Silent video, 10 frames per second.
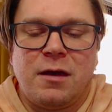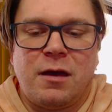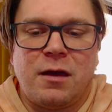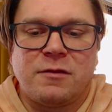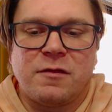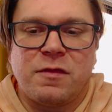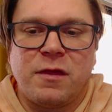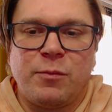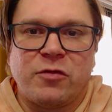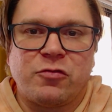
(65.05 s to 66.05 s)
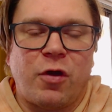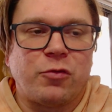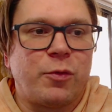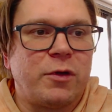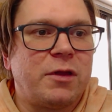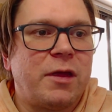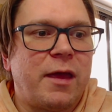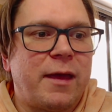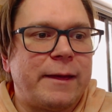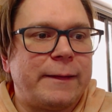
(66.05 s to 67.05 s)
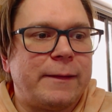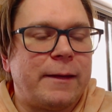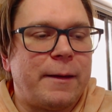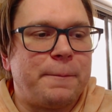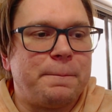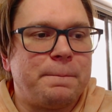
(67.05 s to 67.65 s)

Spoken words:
It's a themeless crossword, and